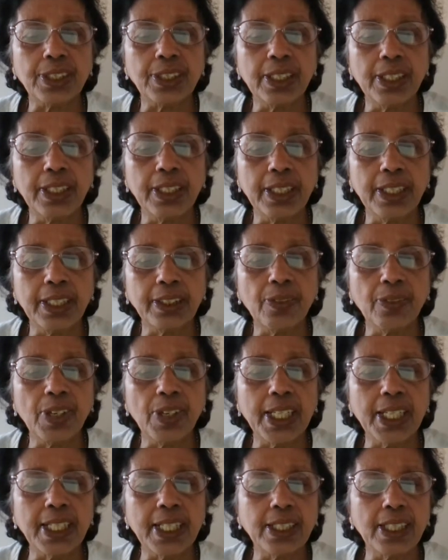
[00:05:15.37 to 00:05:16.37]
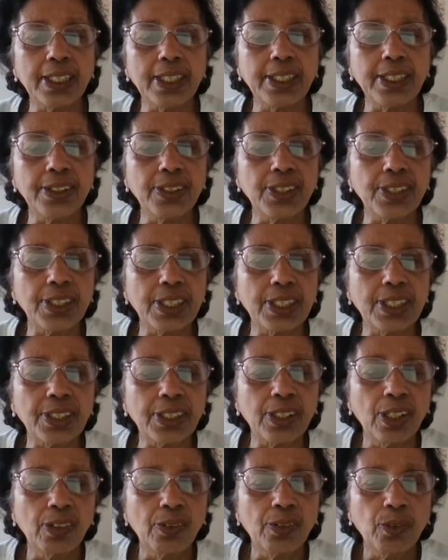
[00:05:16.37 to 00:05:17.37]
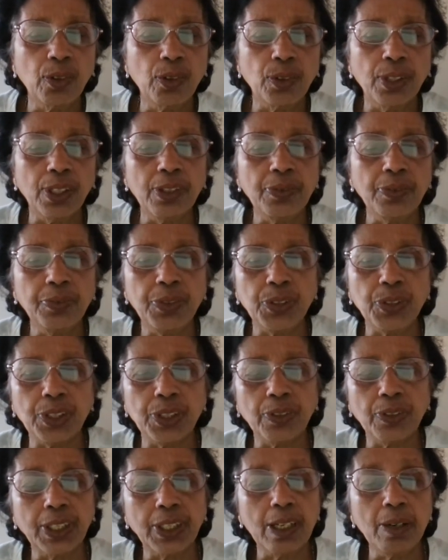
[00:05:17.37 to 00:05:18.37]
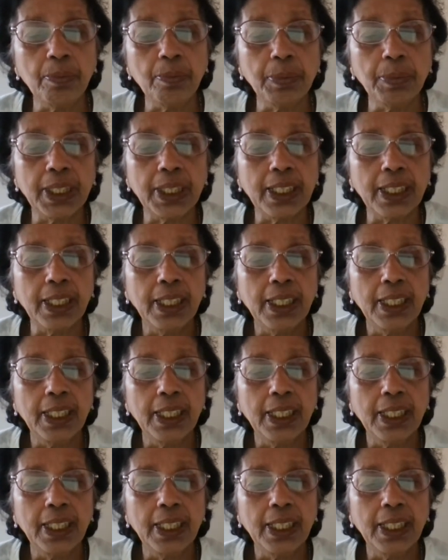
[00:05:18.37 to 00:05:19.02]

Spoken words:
They need the financial decisions for the future of the company.